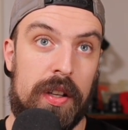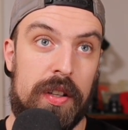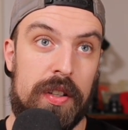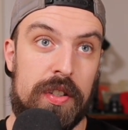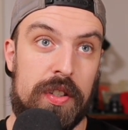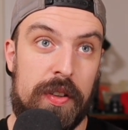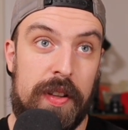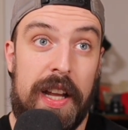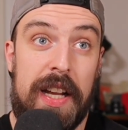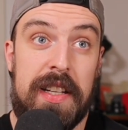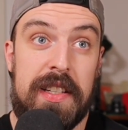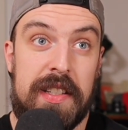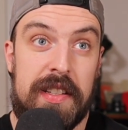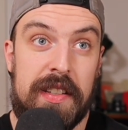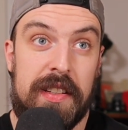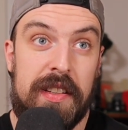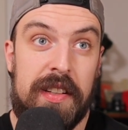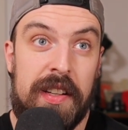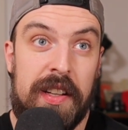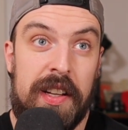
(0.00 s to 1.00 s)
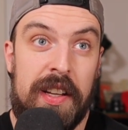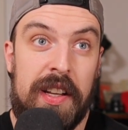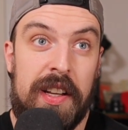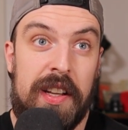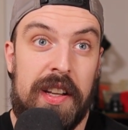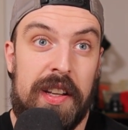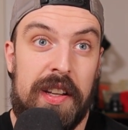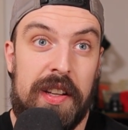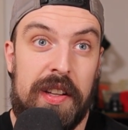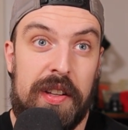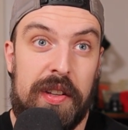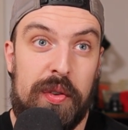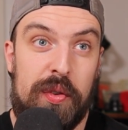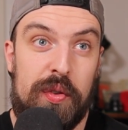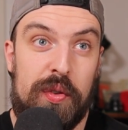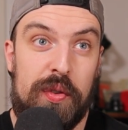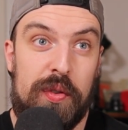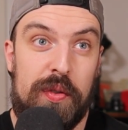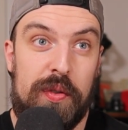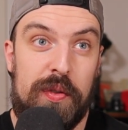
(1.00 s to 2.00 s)
So that's
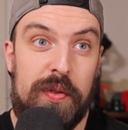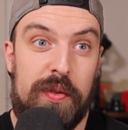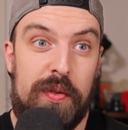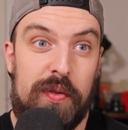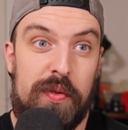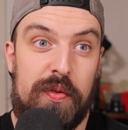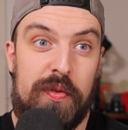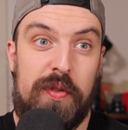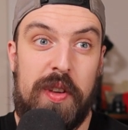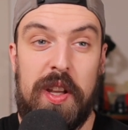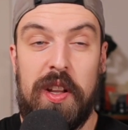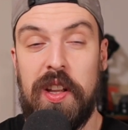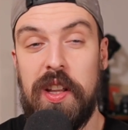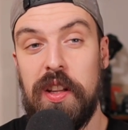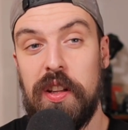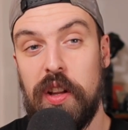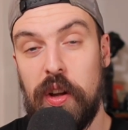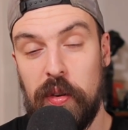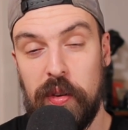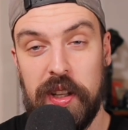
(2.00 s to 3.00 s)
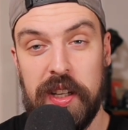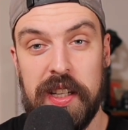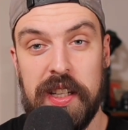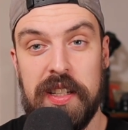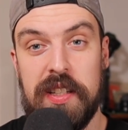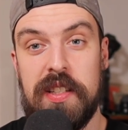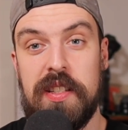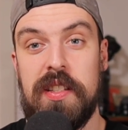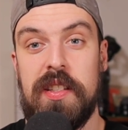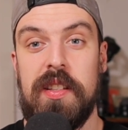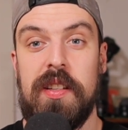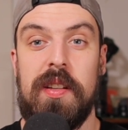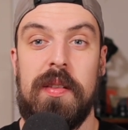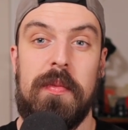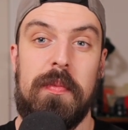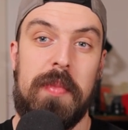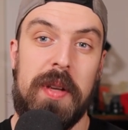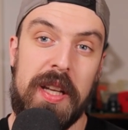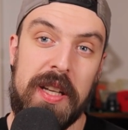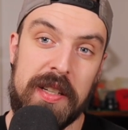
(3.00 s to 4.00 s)
feeling loneliness,
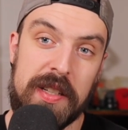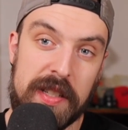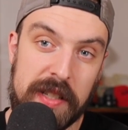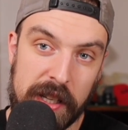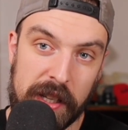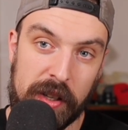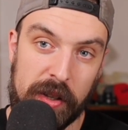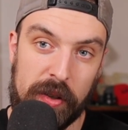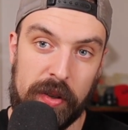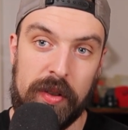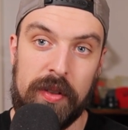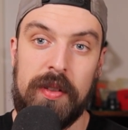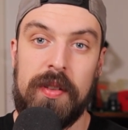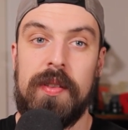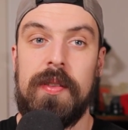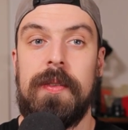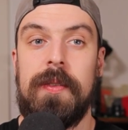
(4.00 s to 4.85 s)
being single.